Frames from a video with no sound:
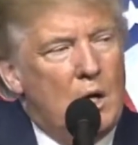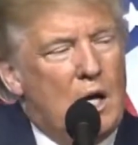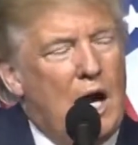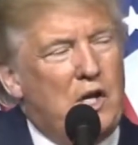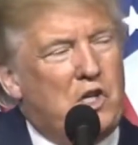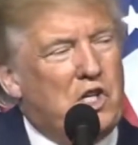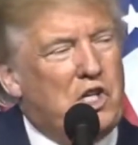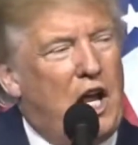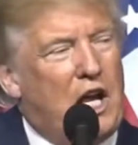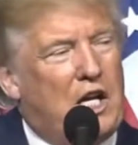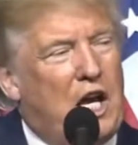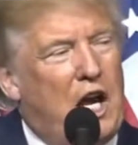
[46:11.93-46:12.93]
Cases
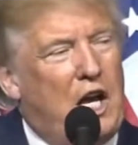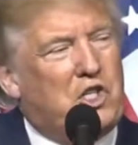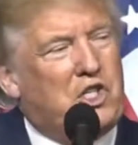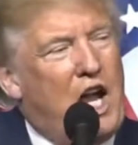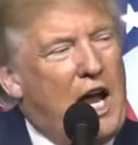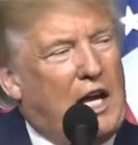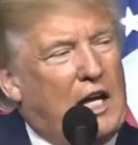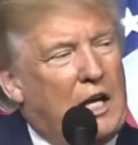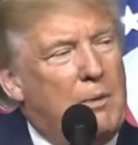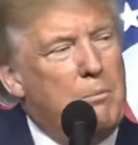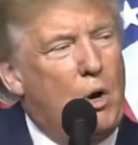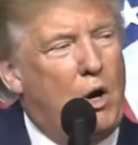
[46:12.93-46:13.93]
like Kate
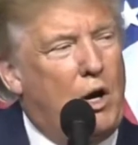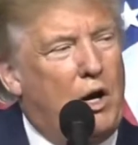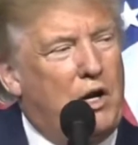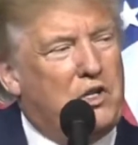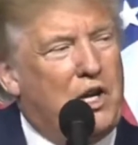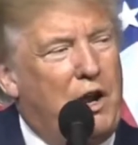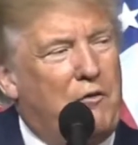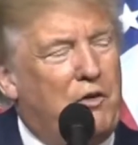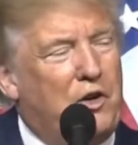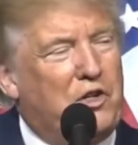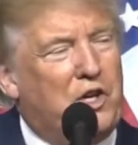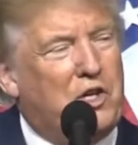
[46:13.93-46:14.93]
Steinle, murdered in San
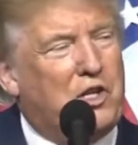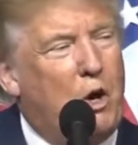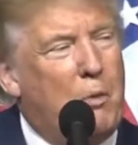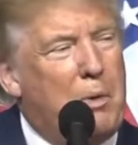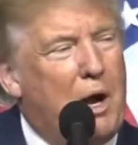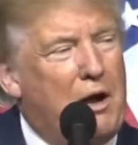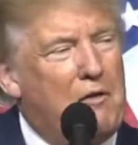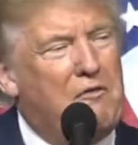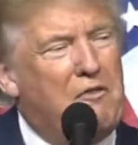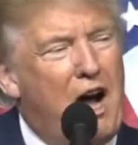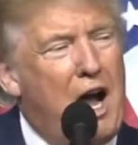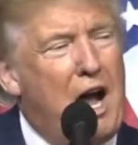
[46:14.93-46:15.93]
Francisco by a
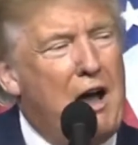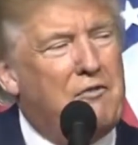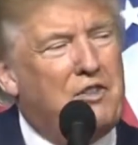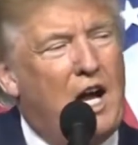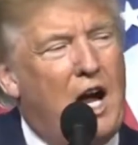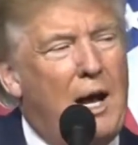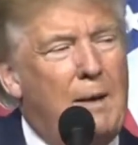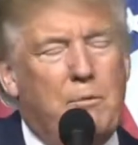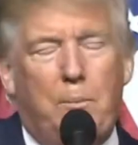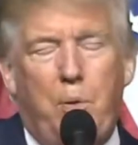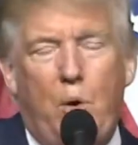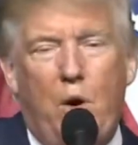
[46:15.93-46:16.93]
5-time
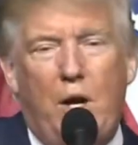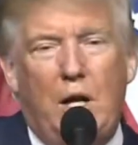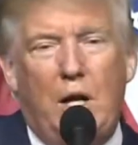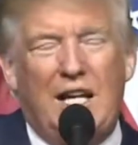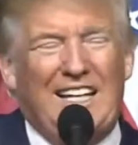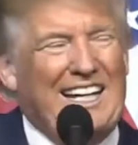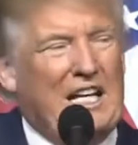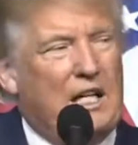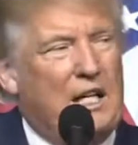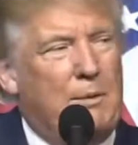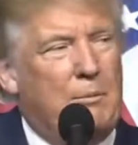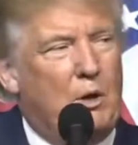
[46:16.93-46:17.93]
deported
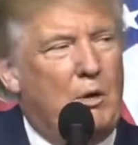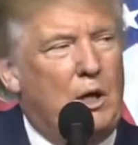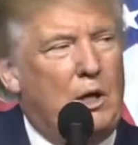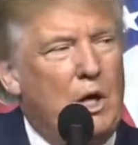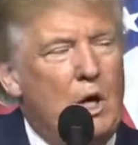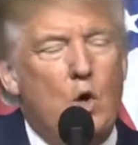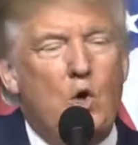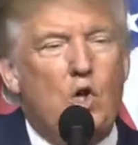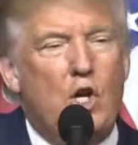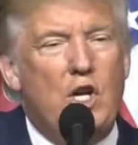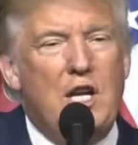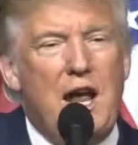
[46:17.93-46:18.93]
illegal immigrant who
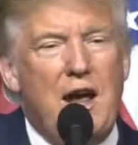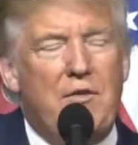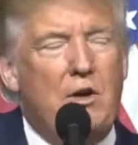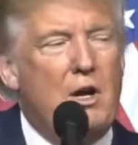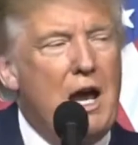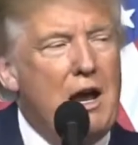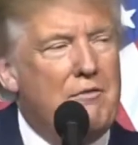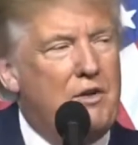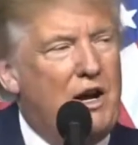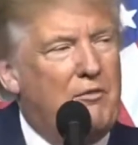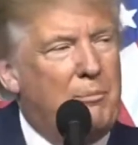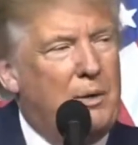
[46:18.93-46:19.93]
should never,
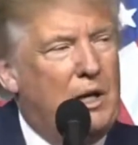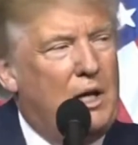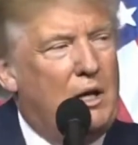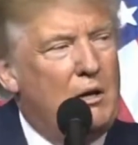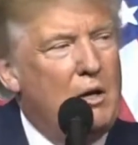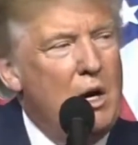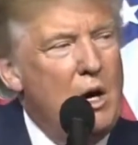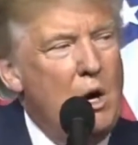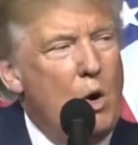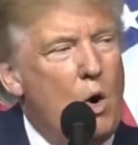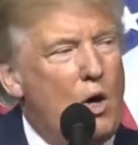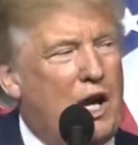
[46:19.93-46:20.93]
ever have been here.
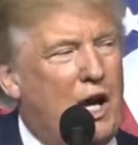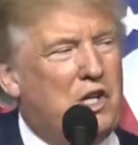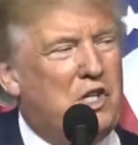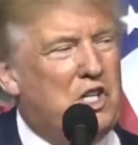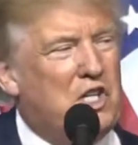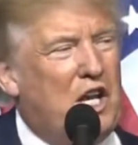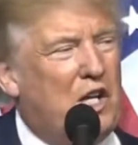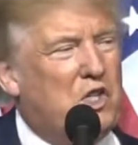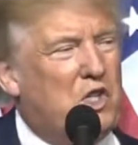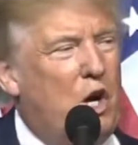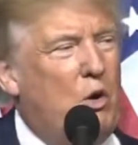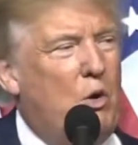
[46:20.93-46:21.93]
Or cases like
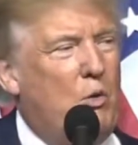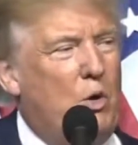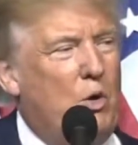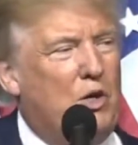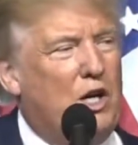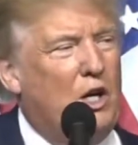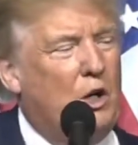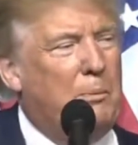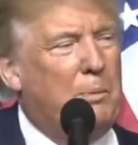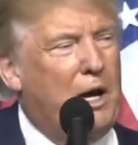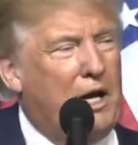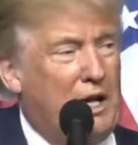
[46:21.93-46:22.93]
Sarah Root,
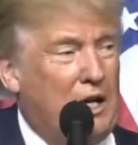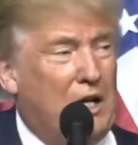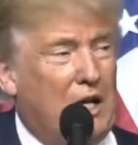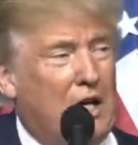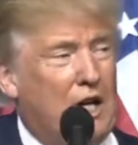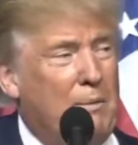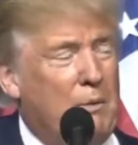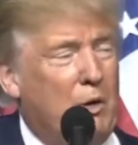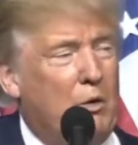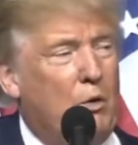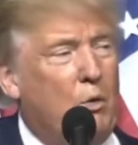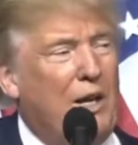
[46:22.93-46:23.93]
killed by an illegal
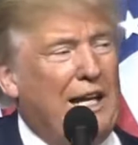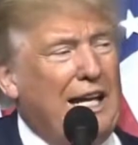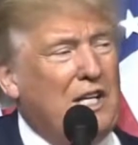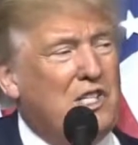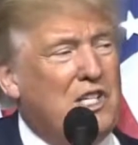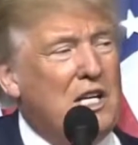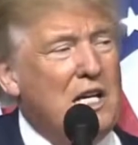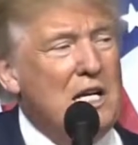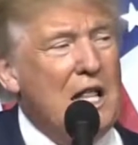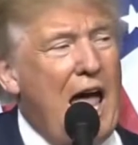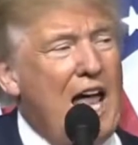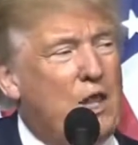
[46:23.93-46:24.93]
immigrant, released
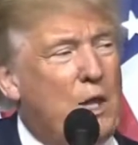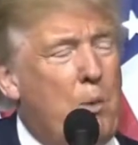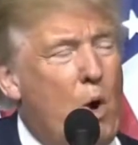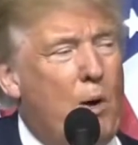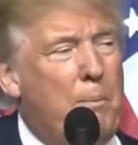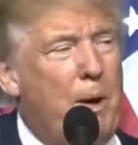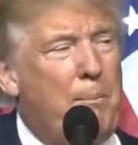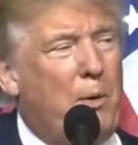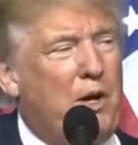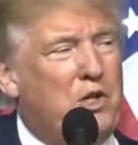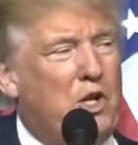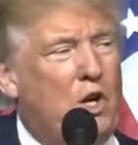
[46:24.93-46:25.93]
at the border by
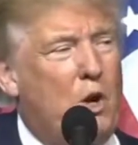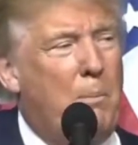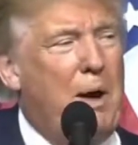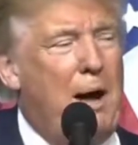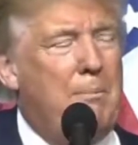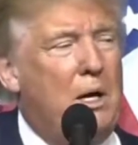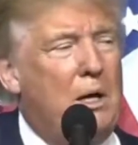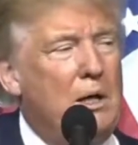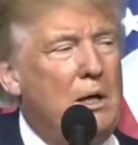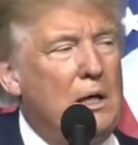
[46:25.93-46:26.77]
President Obama,